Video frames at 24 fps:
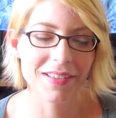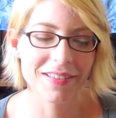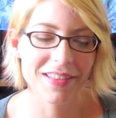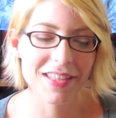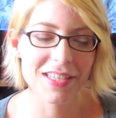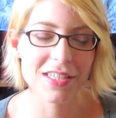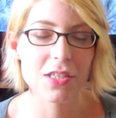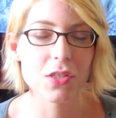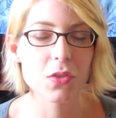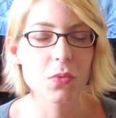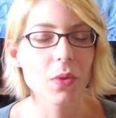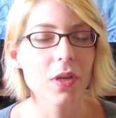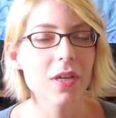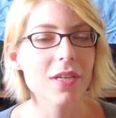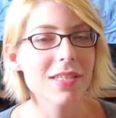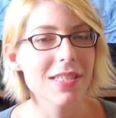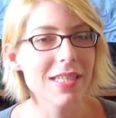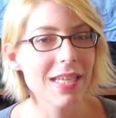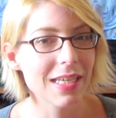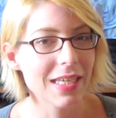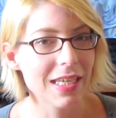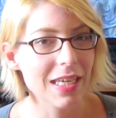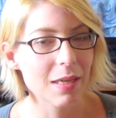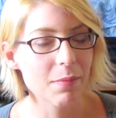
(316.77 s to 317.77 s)
this is where I
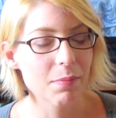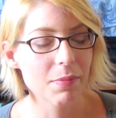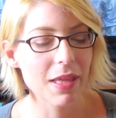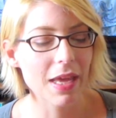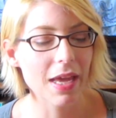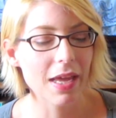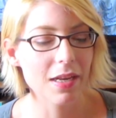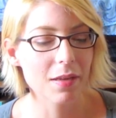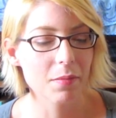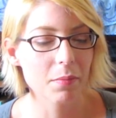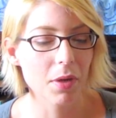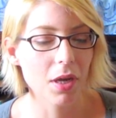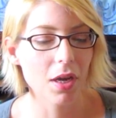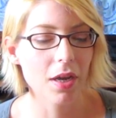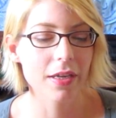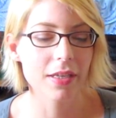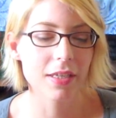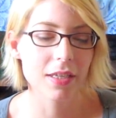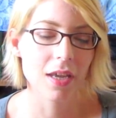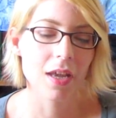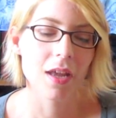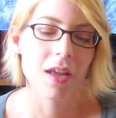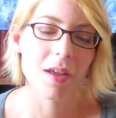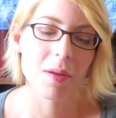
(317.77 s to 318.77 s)
say keep that in
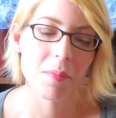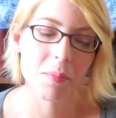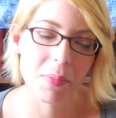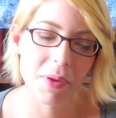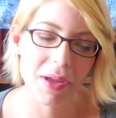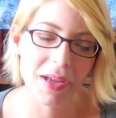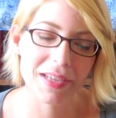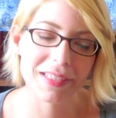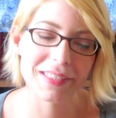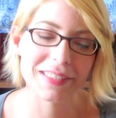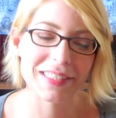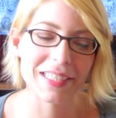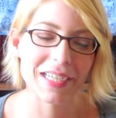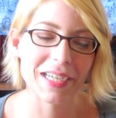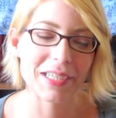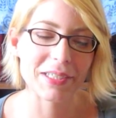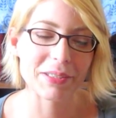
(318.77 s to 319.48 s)
mind. But